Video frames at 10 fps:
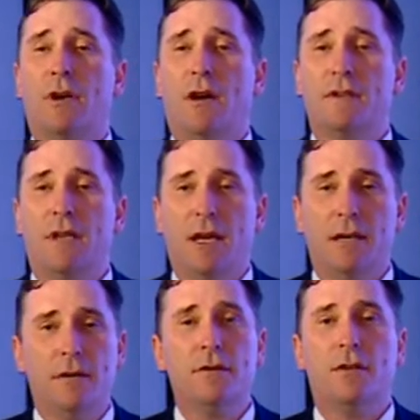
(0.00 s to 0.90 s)
off-site,
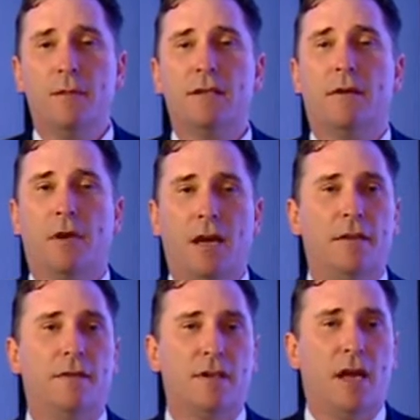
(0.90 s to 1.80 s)
there should be some kind
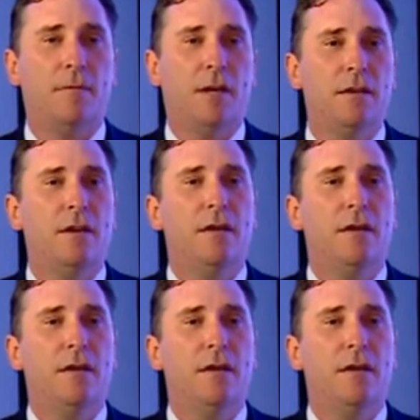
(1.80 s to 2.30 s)
of assignment